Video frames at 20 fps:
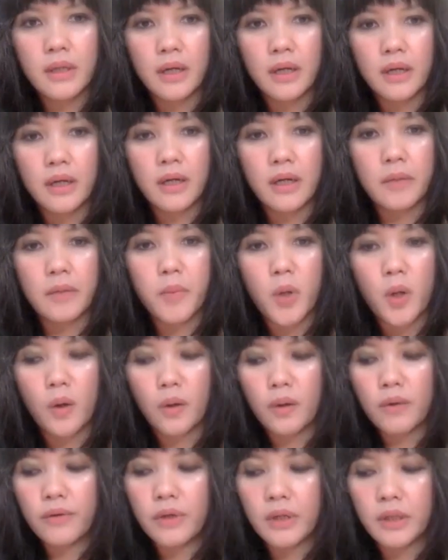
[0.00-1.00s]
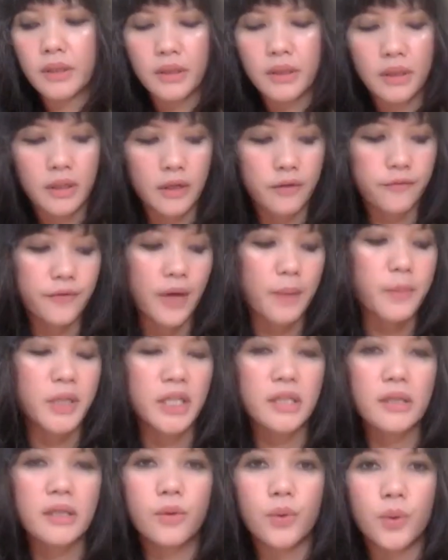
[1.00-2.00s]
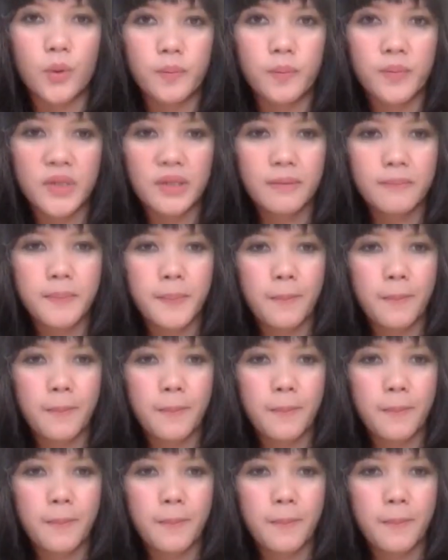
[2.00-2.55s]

among feminist groups.